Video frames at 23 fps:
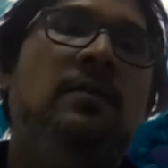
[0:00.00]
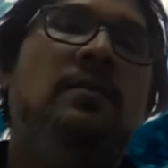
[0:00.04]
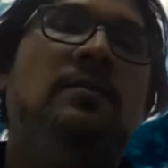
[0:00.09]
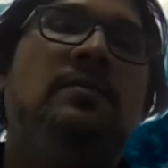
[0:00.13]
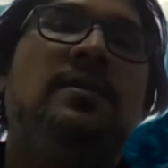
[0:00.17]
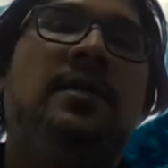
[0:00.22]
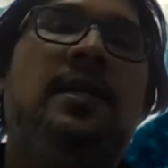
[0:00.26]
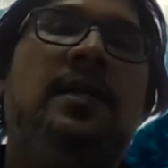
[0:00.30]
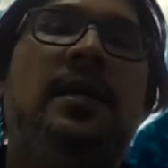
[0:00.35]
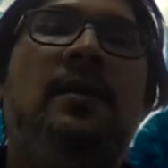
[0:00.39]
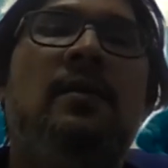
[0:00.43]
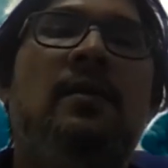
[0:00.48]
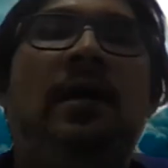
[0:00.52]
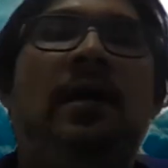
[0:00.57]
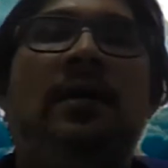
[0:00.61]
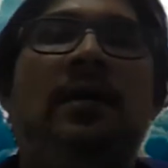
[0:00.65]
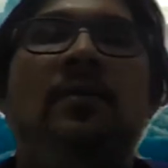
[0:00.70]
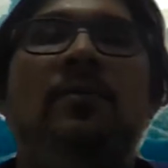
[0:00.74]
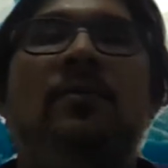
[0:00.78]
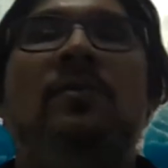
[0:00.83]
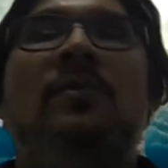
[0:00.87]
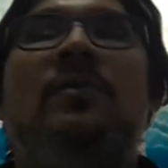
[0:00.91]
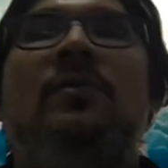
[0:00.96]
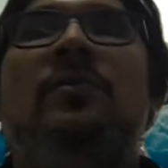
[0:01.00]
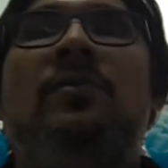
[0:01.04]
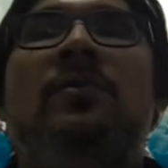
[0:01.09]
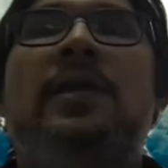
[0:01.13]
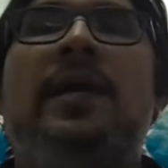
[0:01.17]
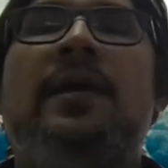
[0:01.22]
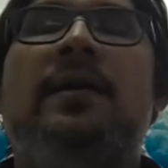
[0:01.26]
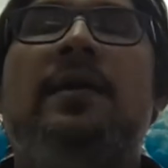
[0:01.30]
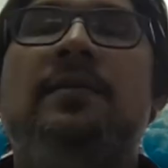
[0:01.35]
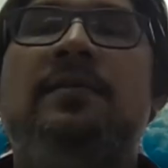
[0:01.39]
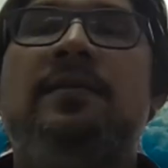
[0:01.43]
say I told you
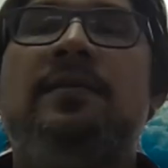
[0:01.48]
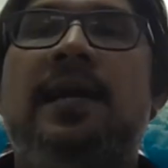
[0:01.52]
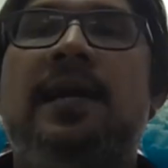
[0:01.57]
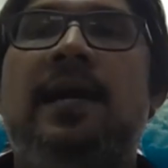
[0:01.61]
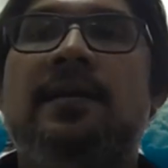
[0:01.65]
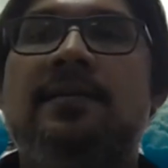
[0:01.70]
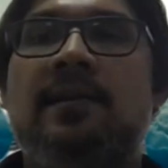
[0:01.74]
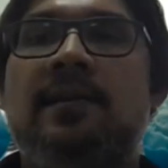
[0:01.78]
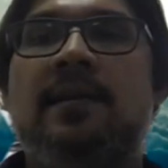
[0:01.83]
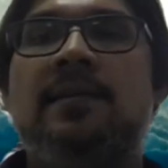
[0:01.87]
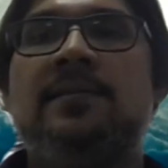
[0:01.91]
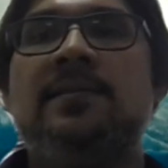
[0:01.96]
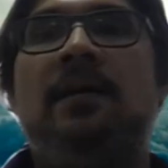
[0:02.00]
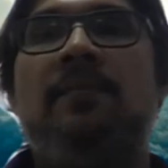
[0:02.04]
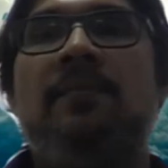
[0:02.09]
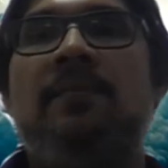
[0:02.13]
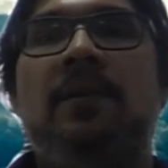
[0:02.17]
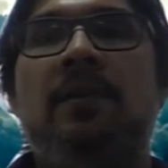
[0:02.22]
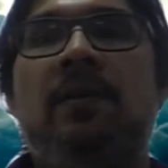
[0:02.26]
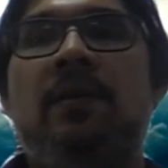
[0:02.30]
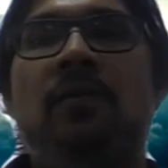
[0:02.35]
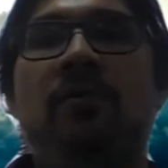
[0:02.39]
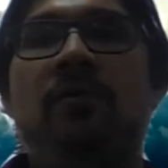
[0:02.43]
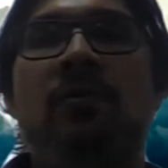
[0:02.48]
like, say as an example, now